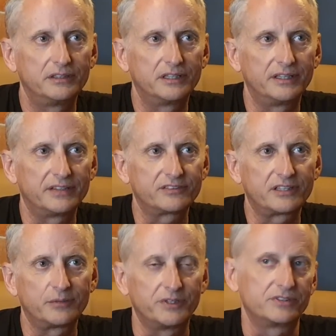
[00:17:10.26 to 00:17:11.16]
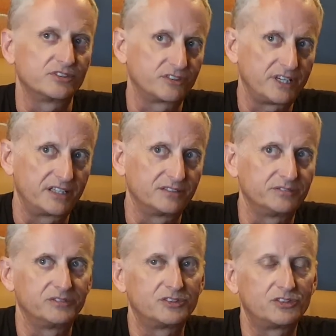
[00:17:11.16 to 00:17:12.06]
And uh, that's we just kind of
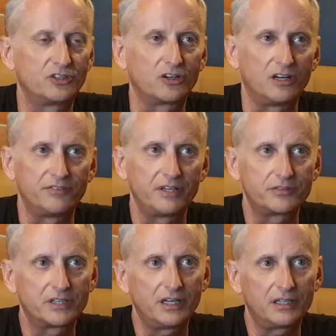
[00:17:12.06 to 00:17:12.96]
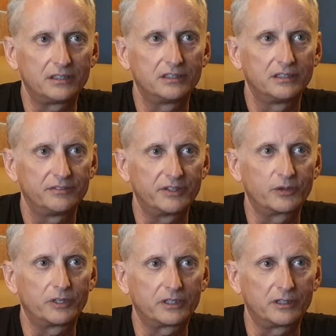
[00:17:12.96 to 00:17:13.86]
took off after that.
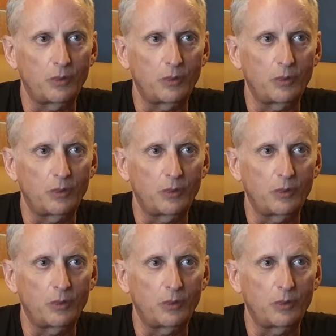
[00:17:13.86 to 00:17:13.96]
Almost